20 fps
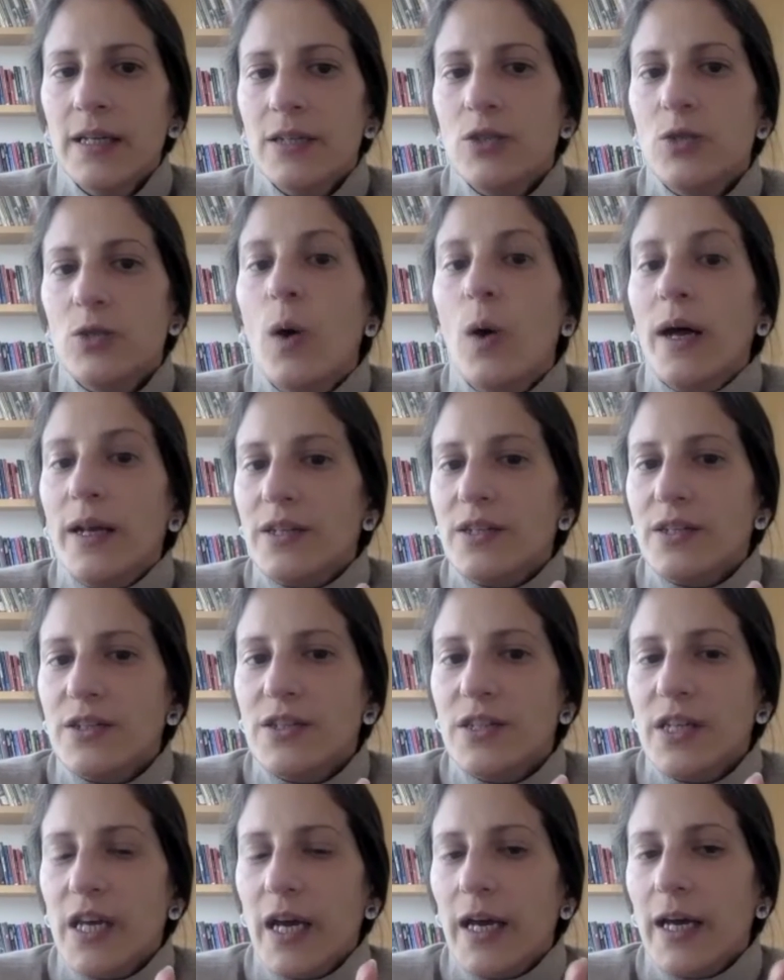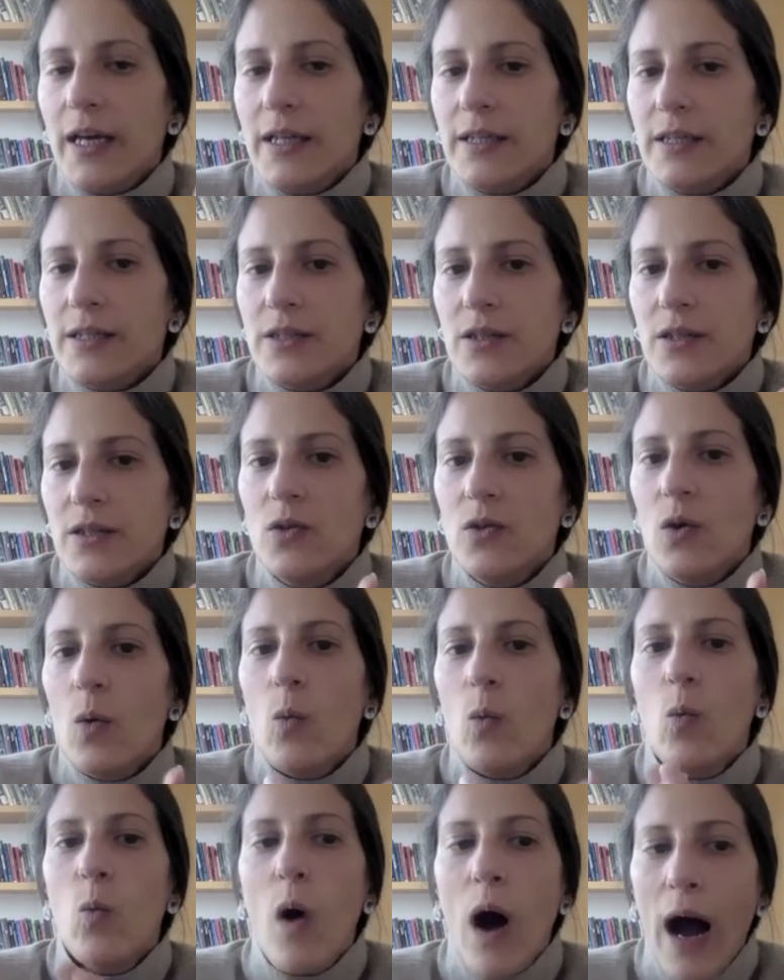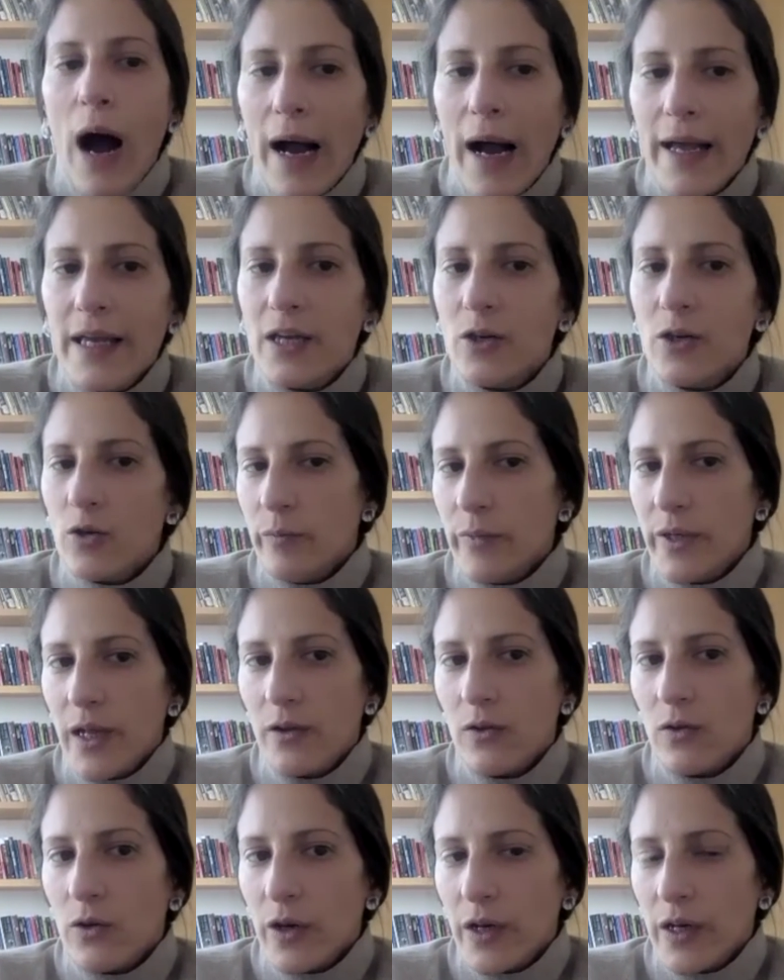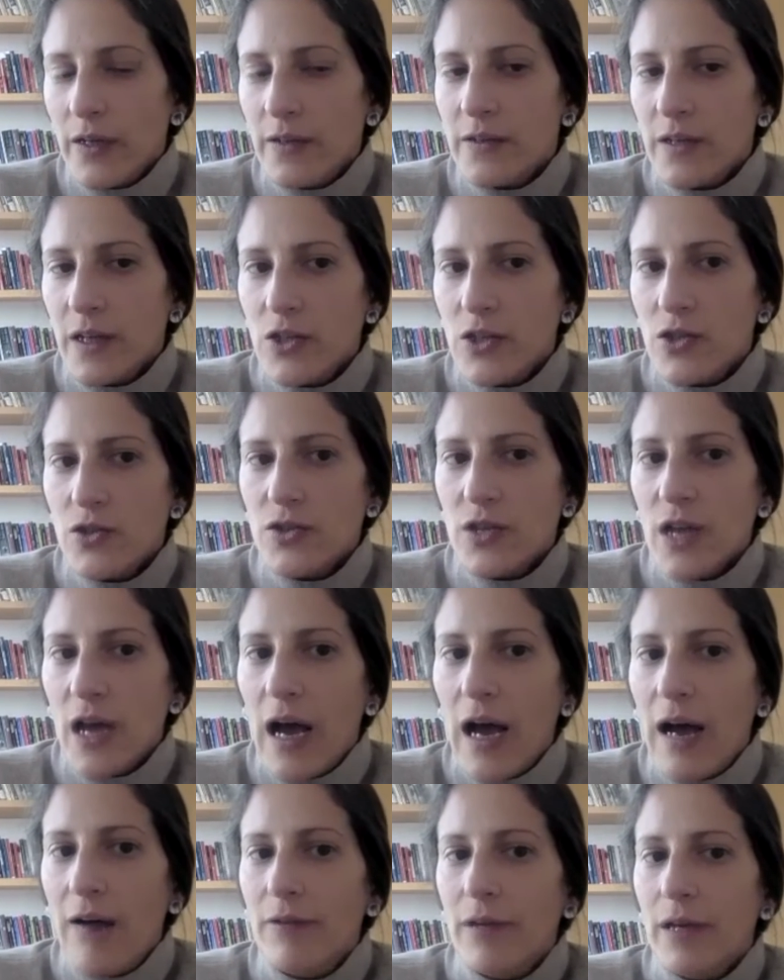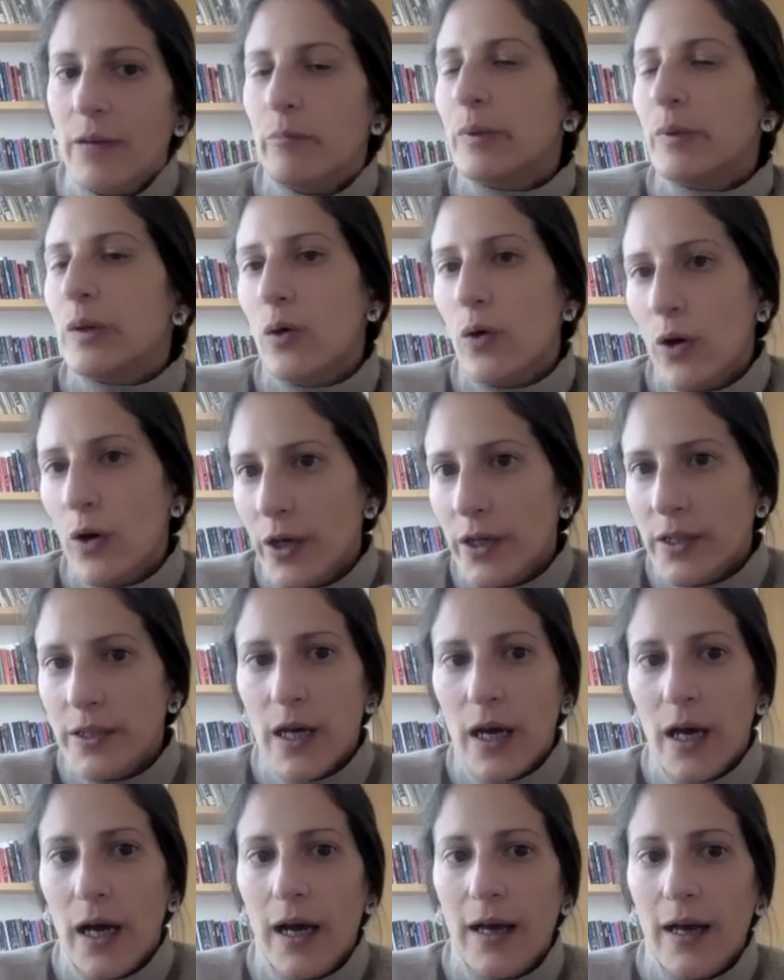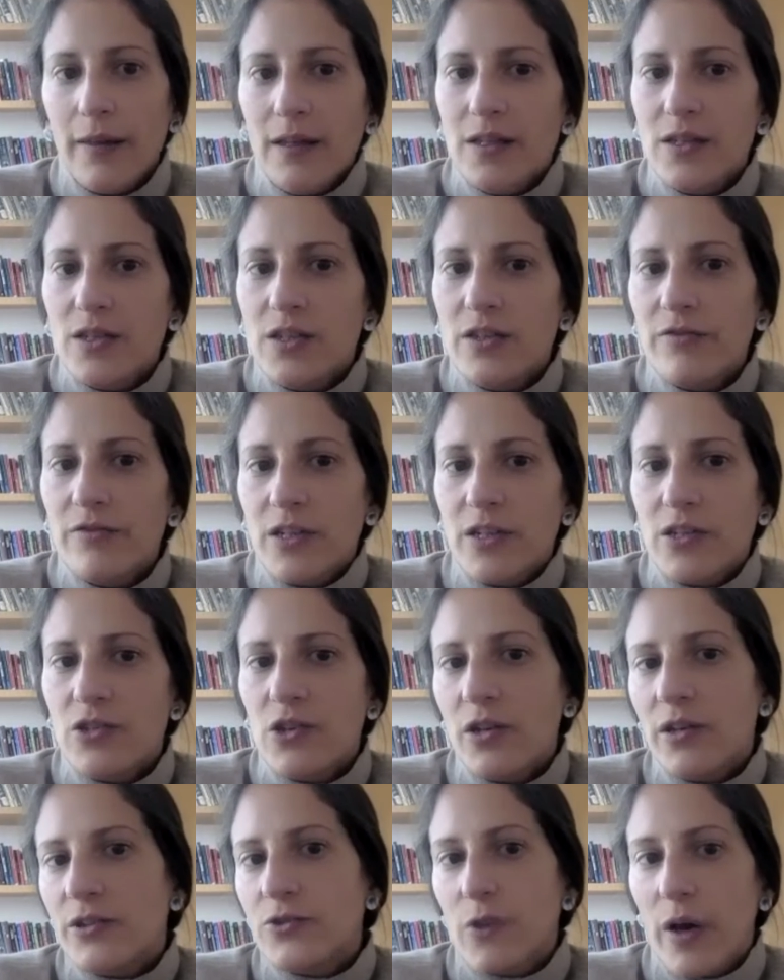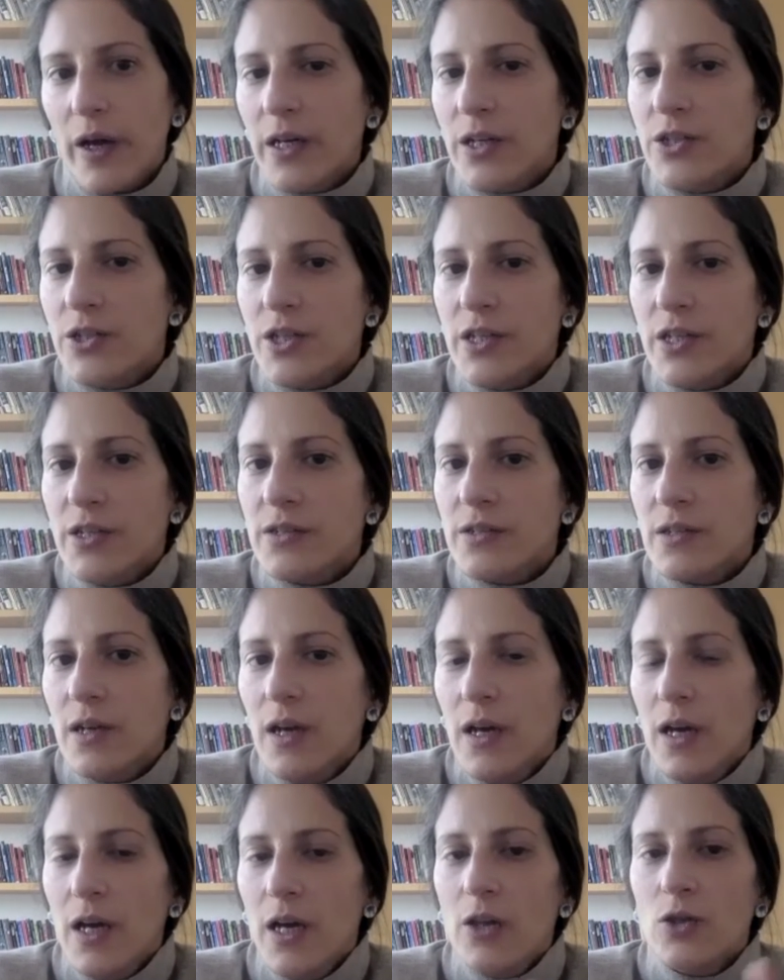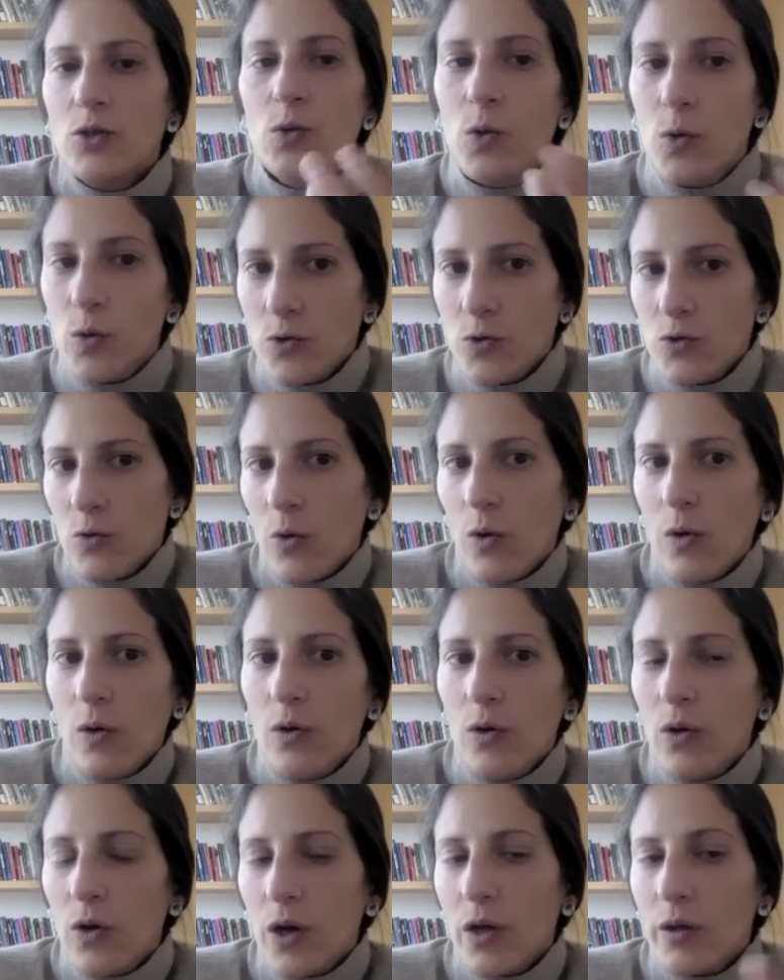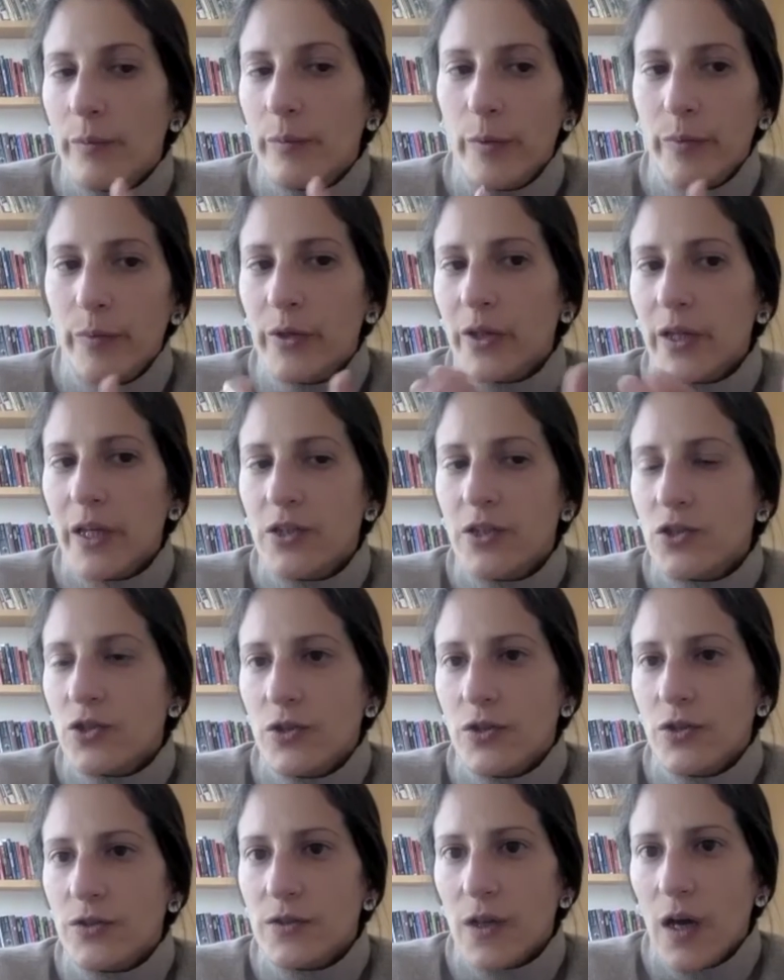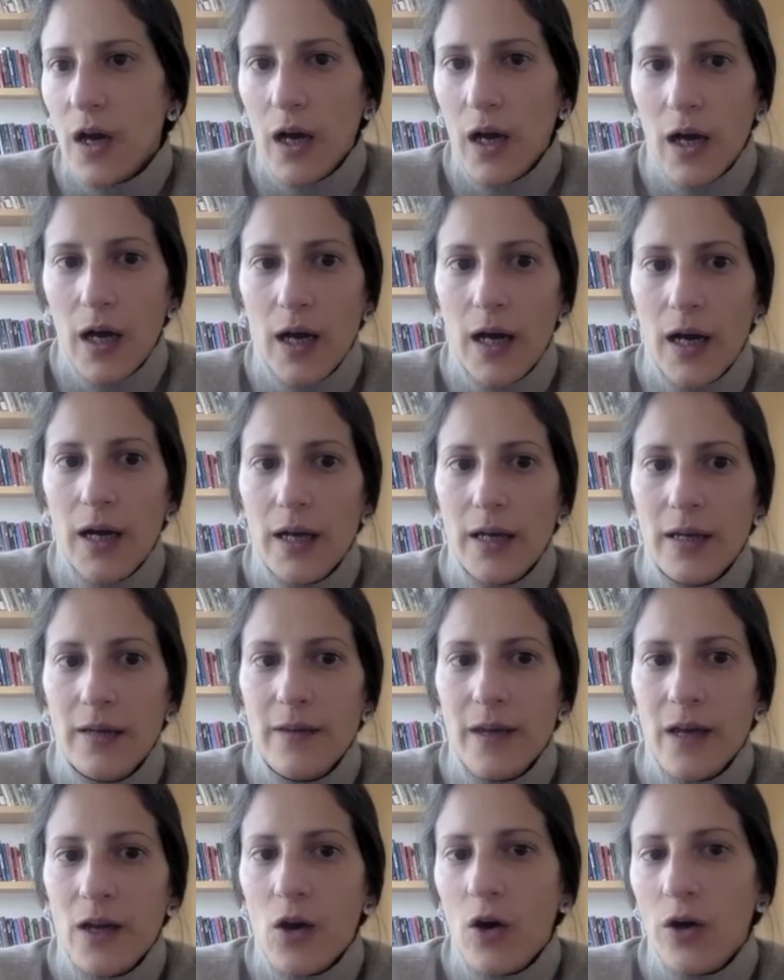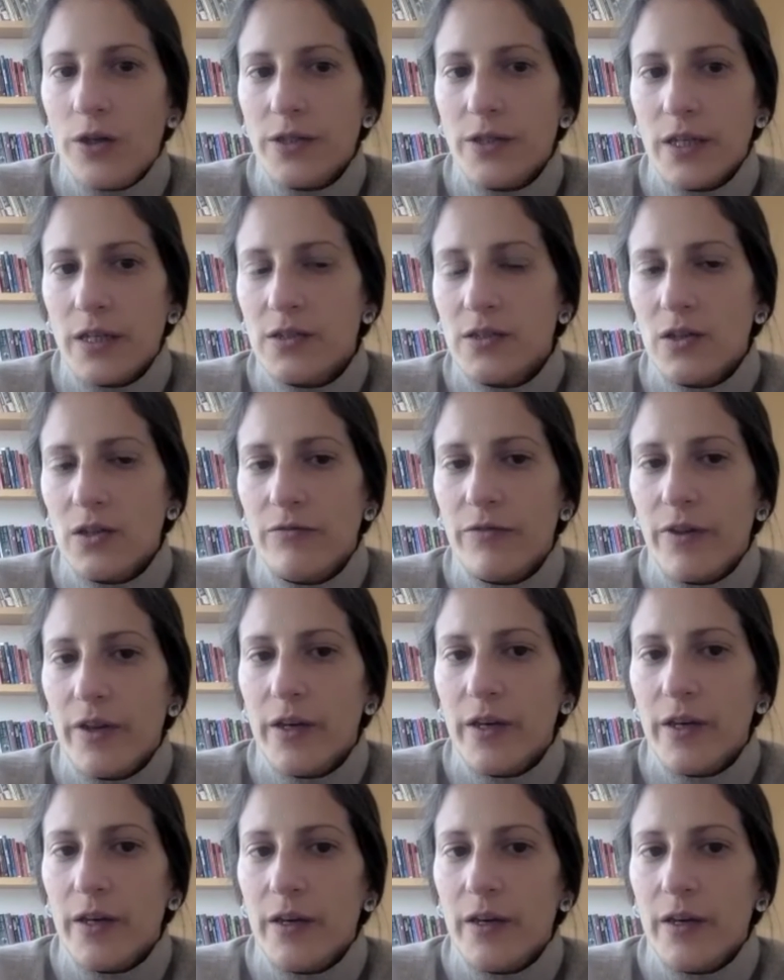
to understand you know why criminal organizations have employed uh, these differential strategies to control local populations uh, in the context of the